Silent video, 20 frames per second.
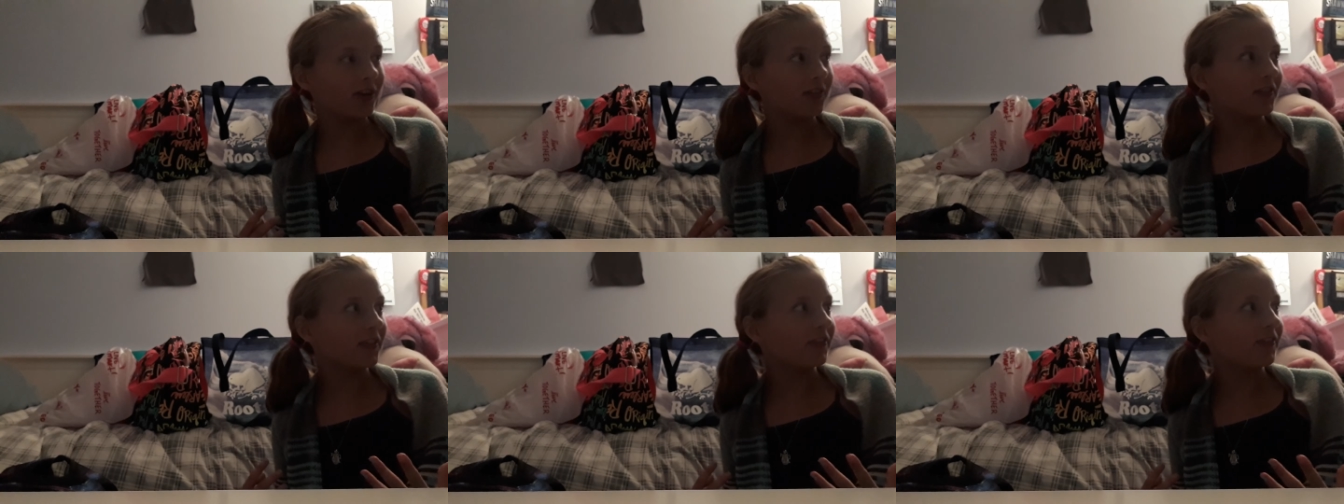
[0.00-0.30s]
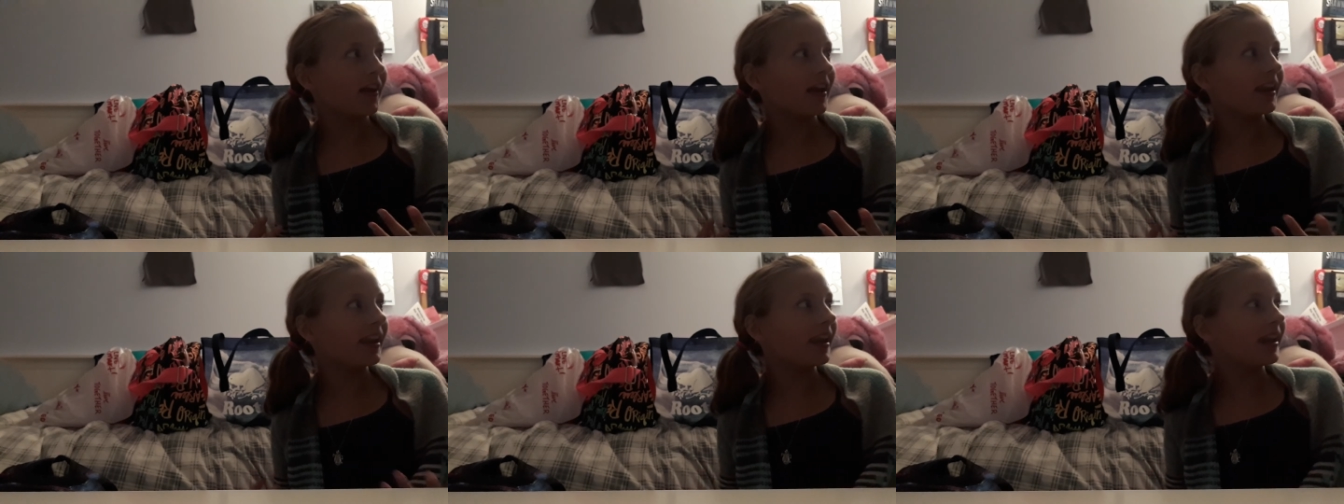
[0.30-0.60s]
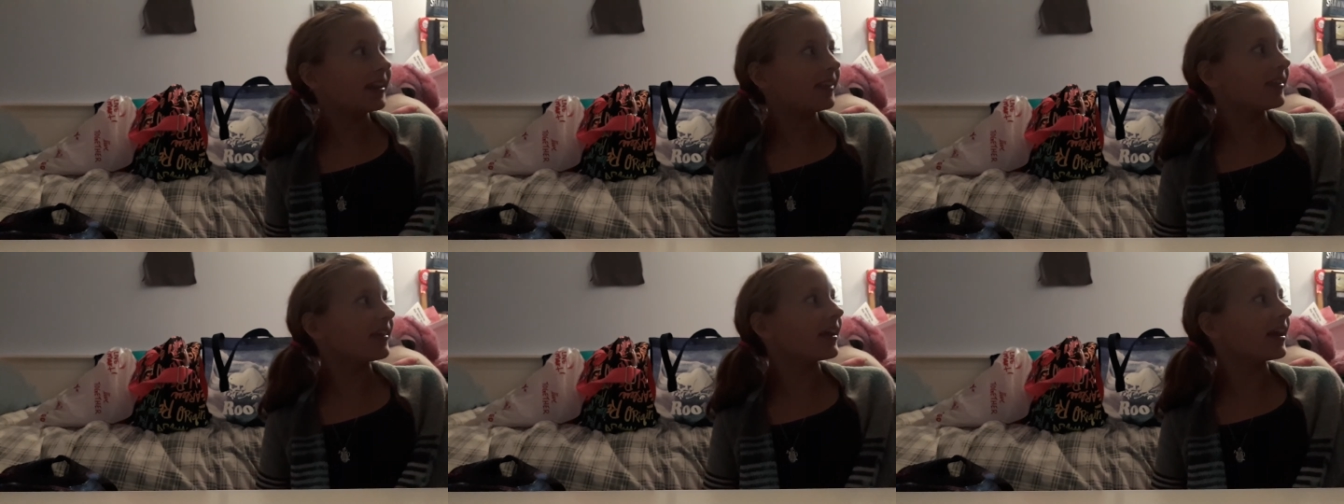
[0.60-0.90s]
If I find
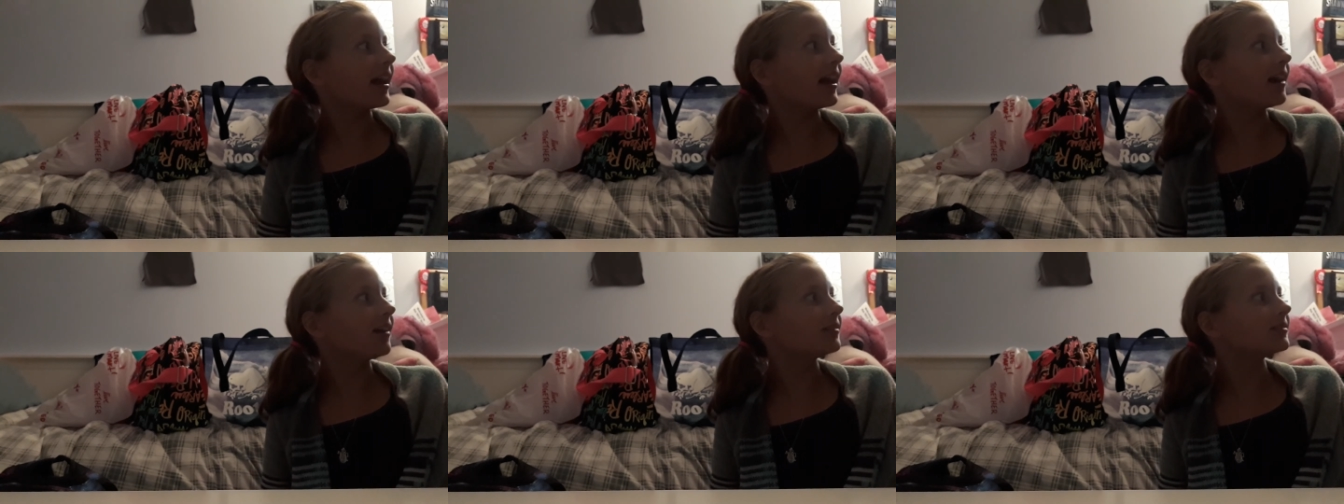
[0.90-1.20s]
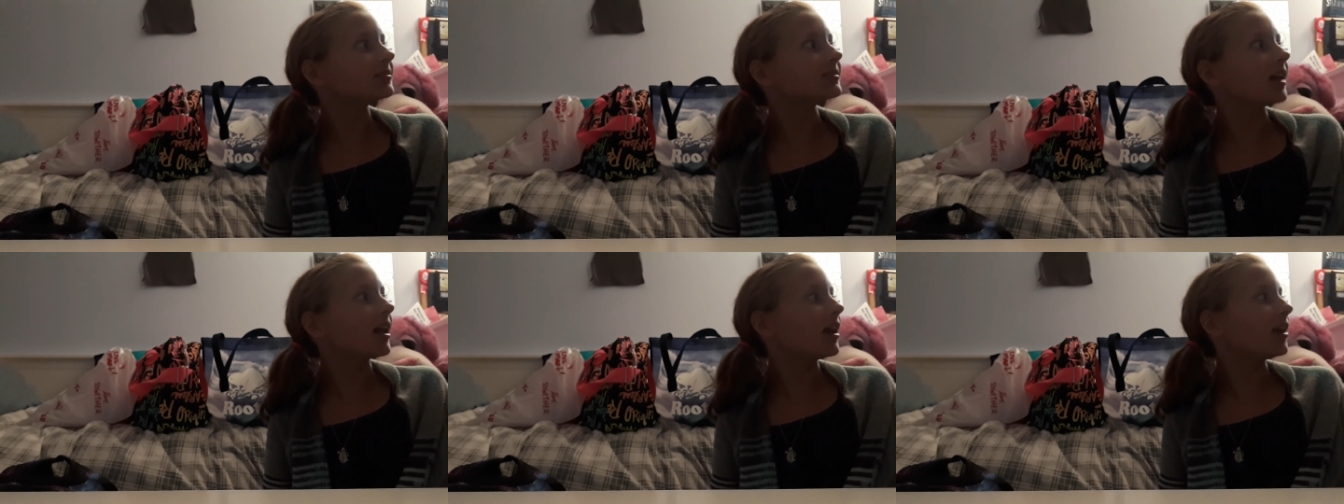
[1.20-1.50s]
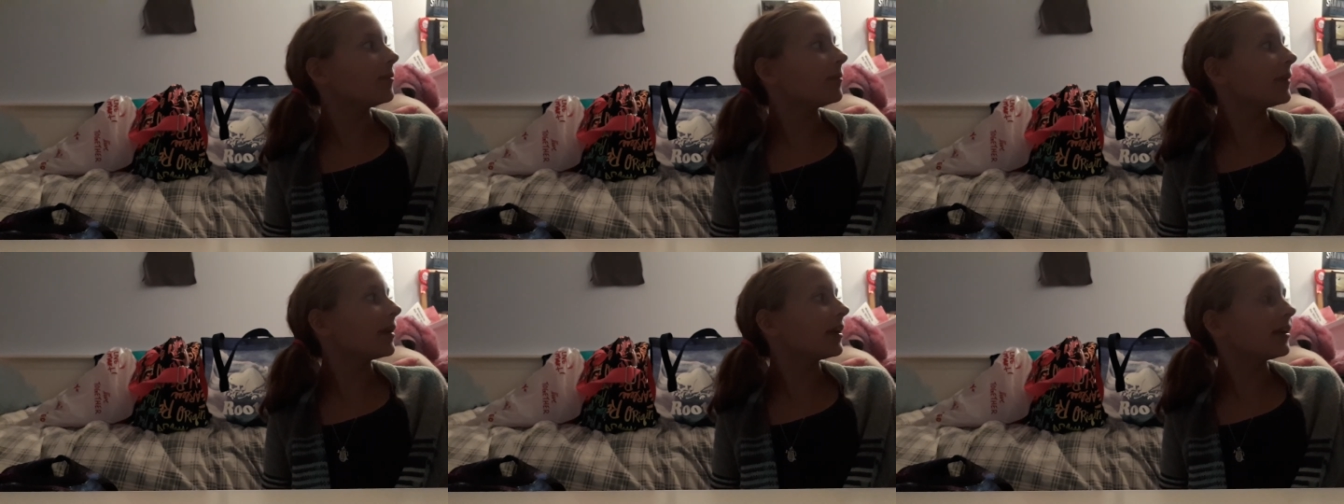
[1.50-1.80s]
anything else, I
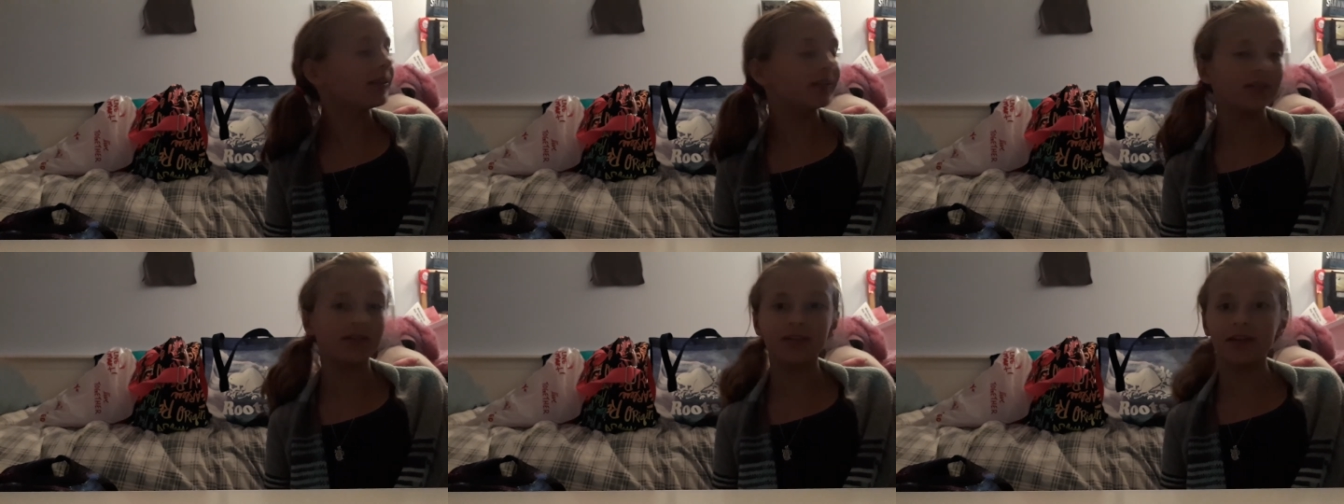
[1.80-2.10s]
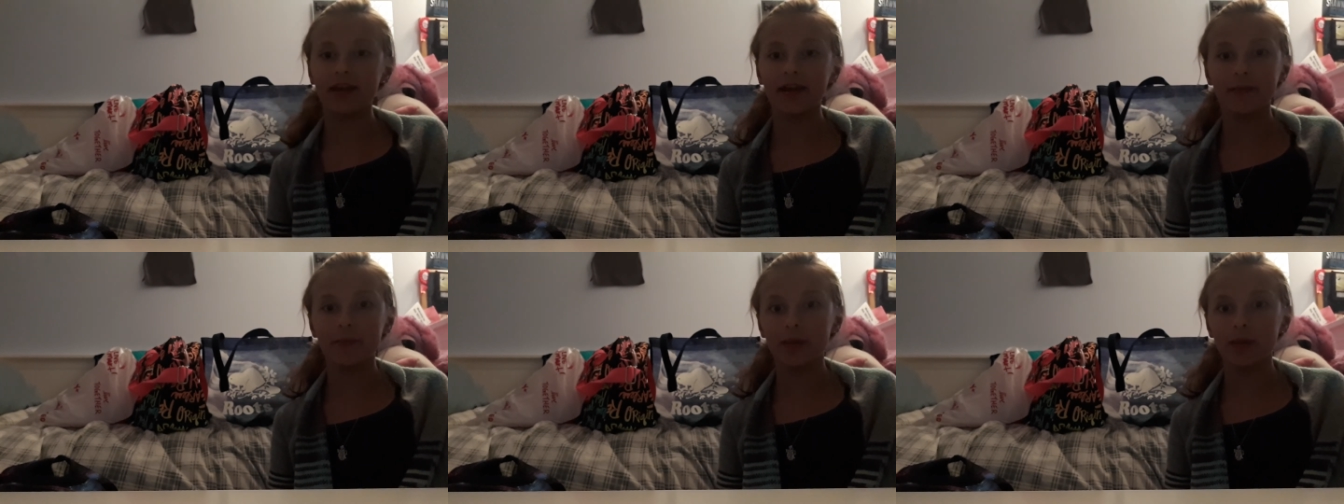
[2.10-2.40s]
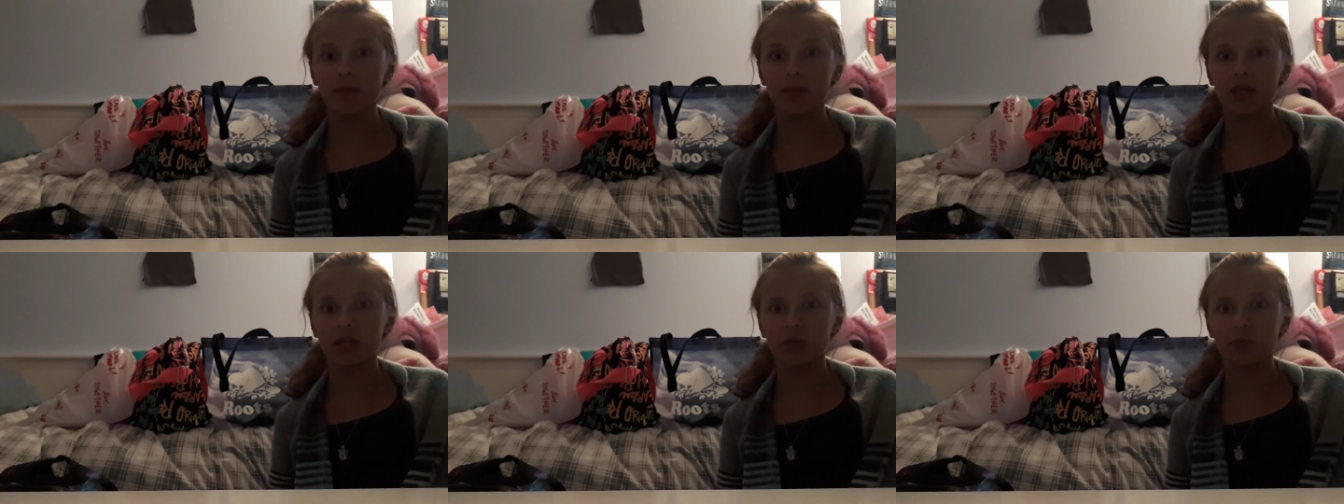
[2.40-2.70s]
may I may
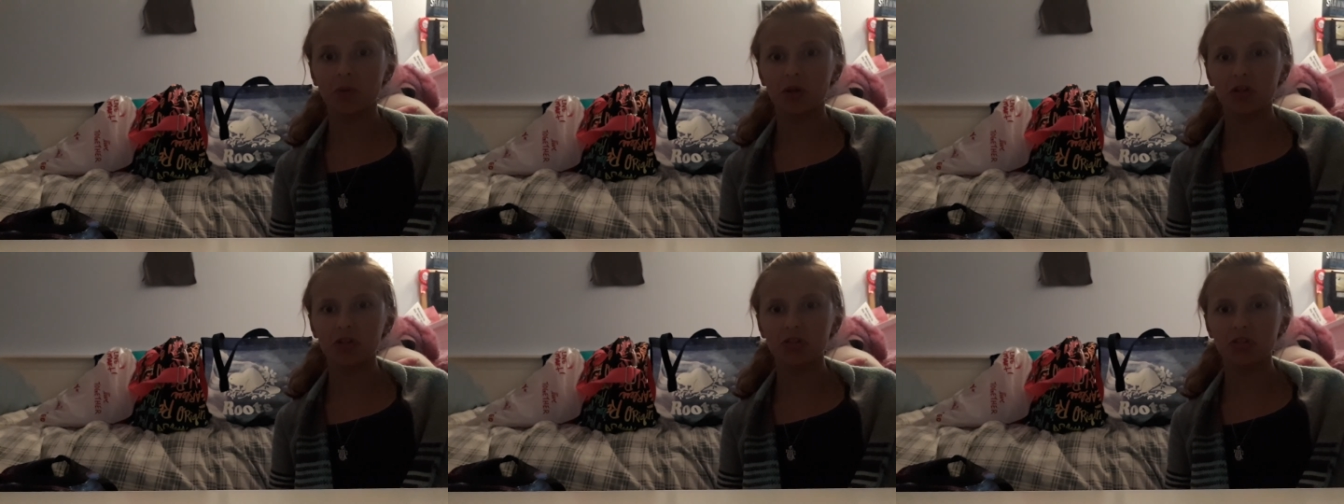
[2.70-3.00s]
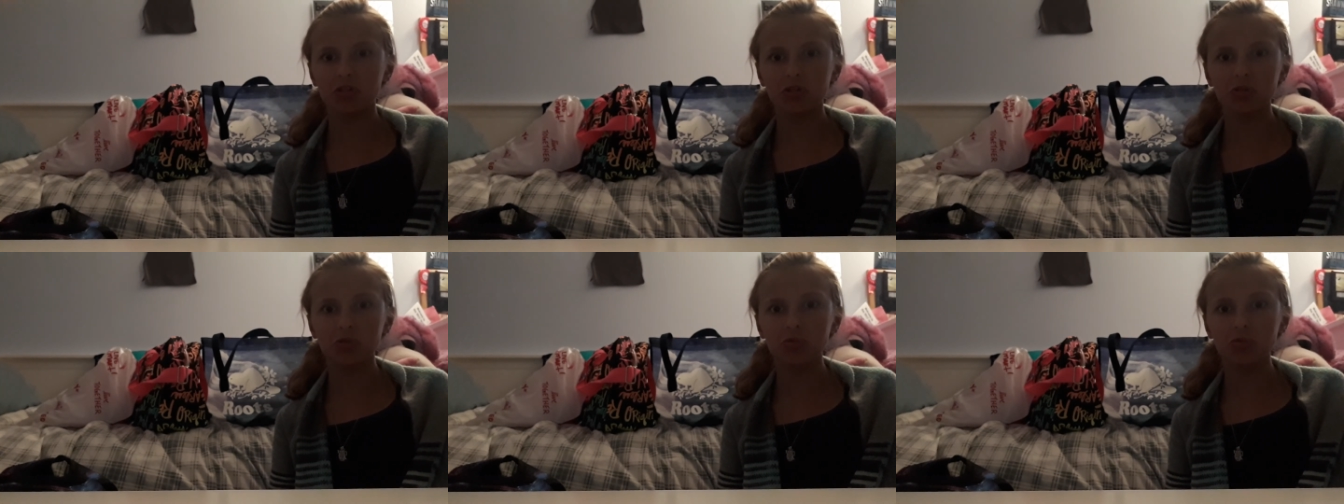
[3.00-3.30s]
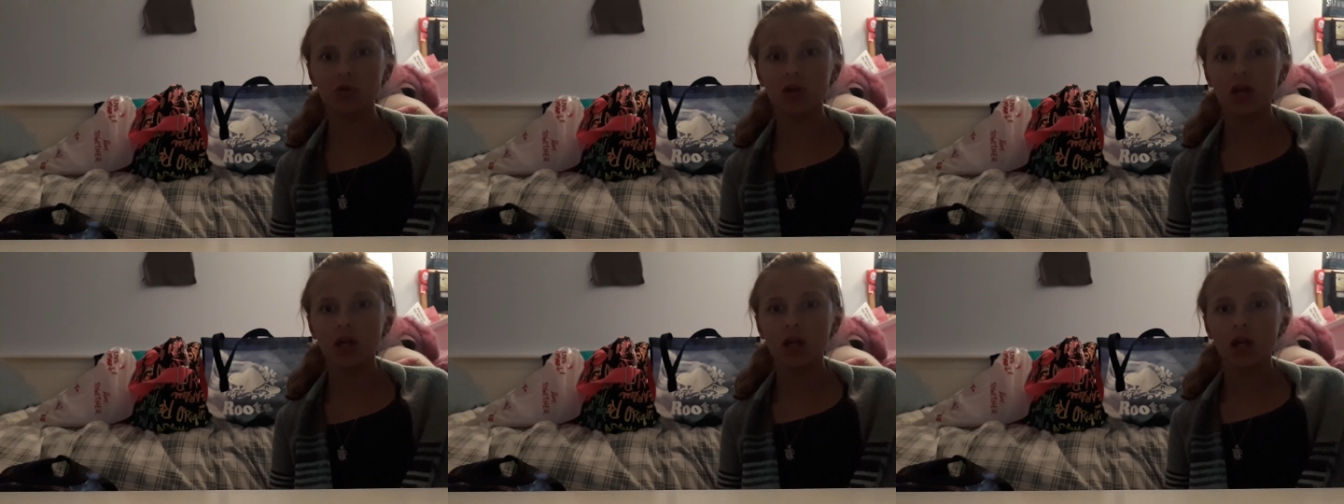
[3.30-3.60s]
make a part two.